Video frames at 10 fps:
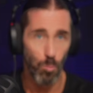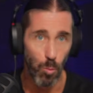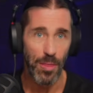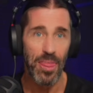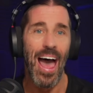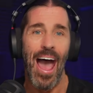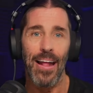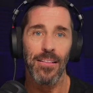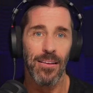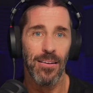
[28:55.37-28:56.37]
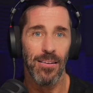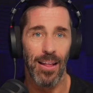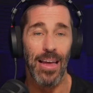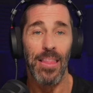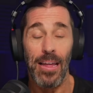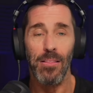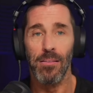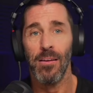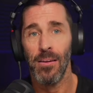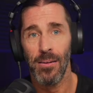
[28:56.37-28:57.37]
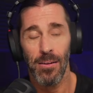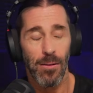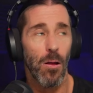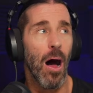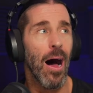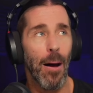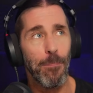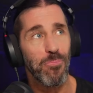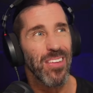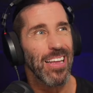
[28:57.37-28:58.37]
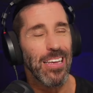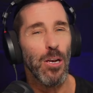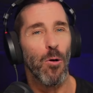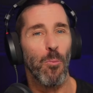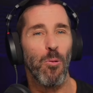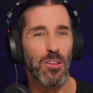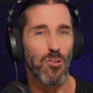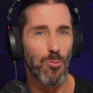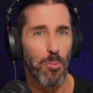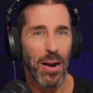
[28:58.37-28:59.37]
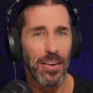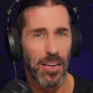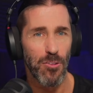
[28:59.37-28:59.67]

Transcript: with that. And then with the spring